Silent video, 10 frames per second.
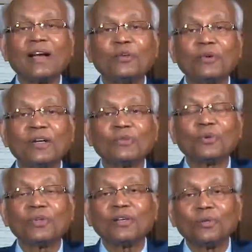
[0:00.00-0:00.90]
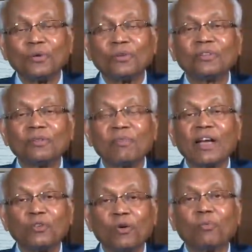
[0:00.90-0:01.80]
way so that you don't
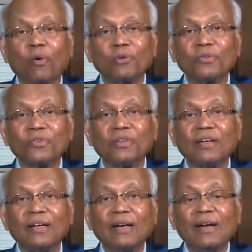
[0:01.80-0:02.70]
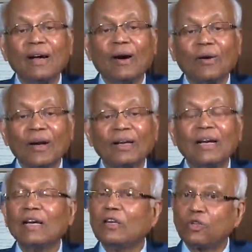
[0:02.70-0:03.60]
break your bones? All right.
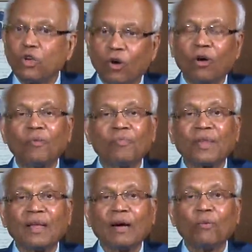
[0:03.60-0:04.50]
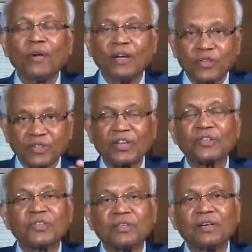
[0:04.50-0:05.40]
So we
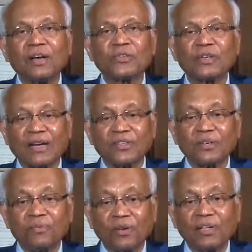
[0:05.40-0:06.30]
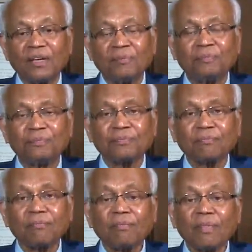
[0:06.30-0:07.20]
suggest a strategy for that,
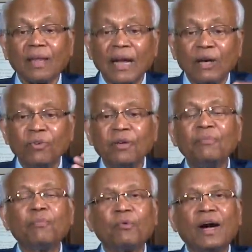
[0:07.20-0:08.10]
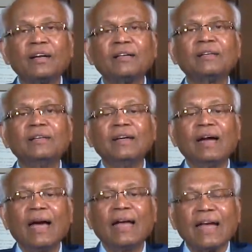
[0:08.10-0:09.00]
and we provide
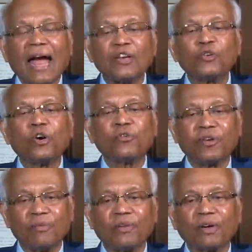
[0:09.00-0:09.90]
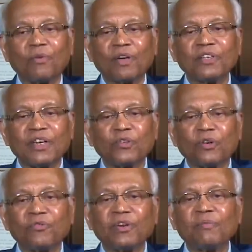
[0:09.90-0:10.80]
an assured framework. What is
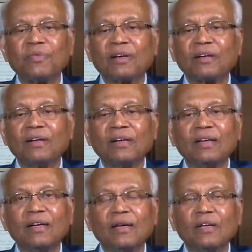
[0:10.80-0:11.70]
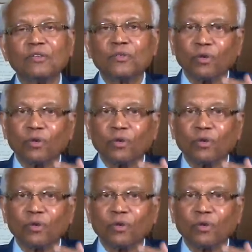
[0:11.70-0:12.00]
assured framework? So